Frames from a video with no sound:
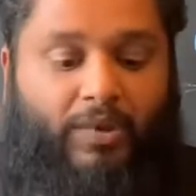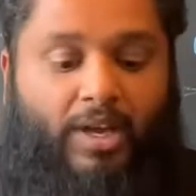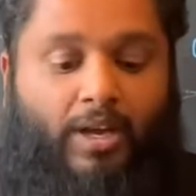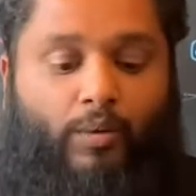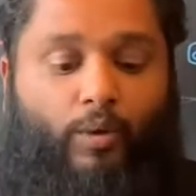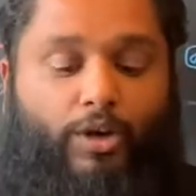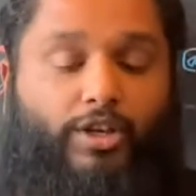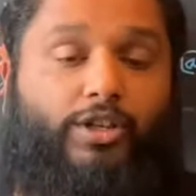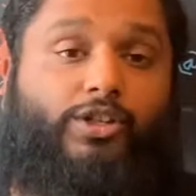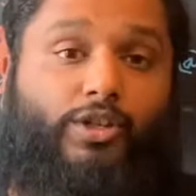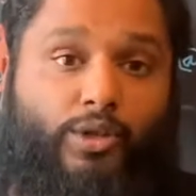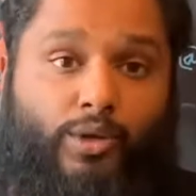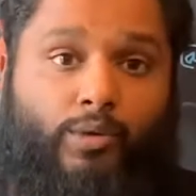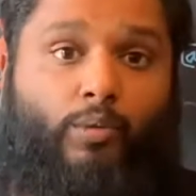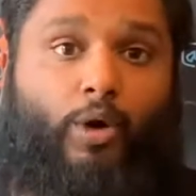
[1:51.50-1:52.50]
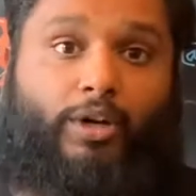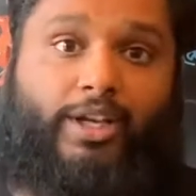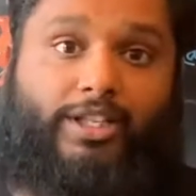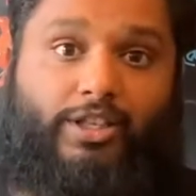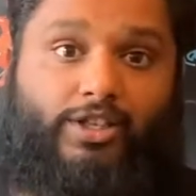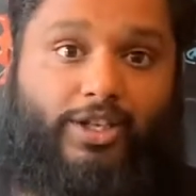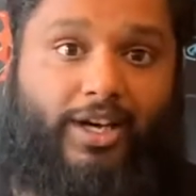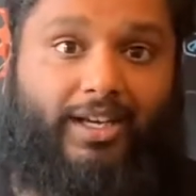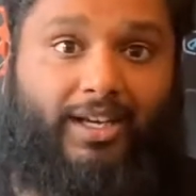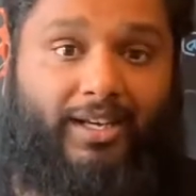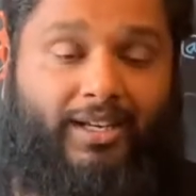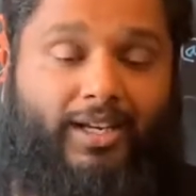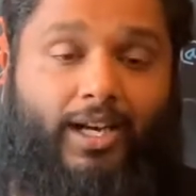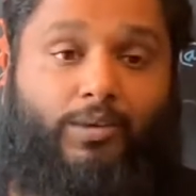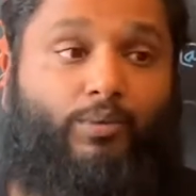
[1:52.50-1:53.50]
What you do want in your
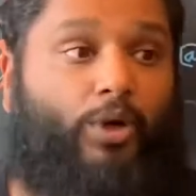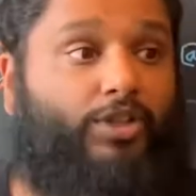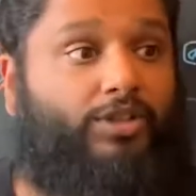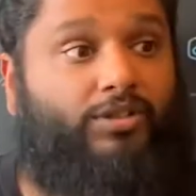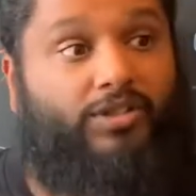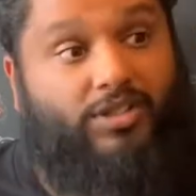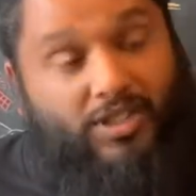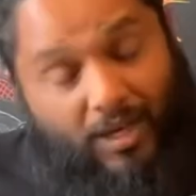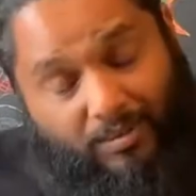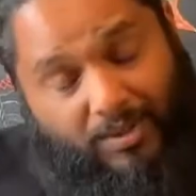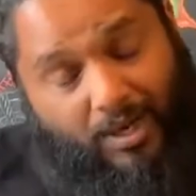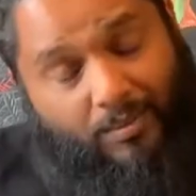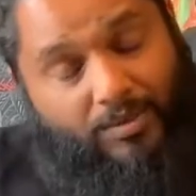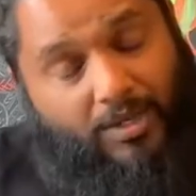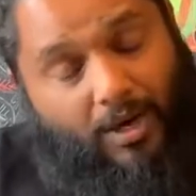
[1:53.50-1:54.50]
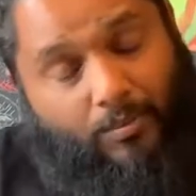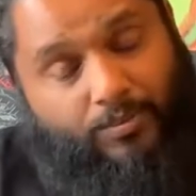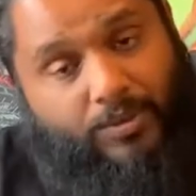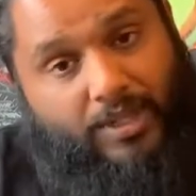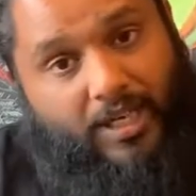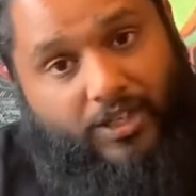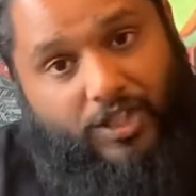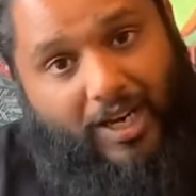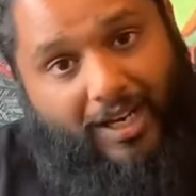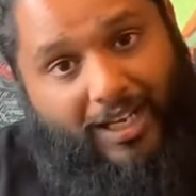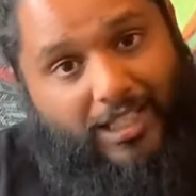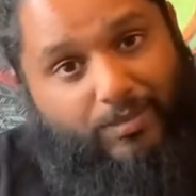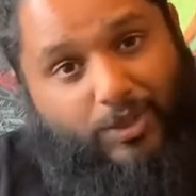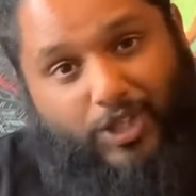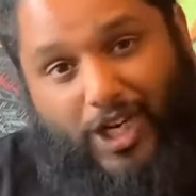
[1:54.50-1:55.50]
jacket, and what sometimes comes in jackets
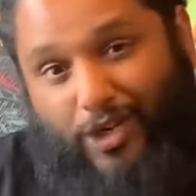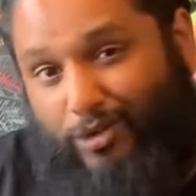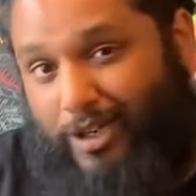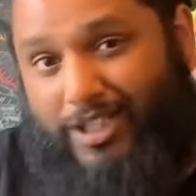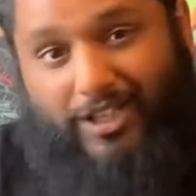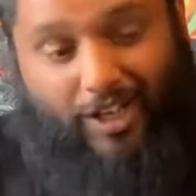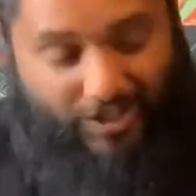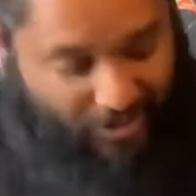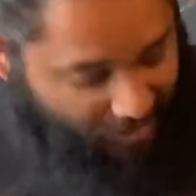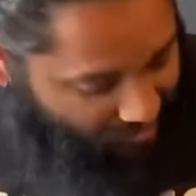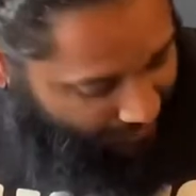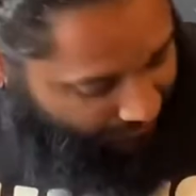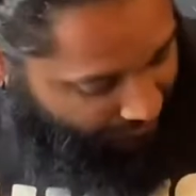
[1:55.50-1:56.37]
but generally doesn't,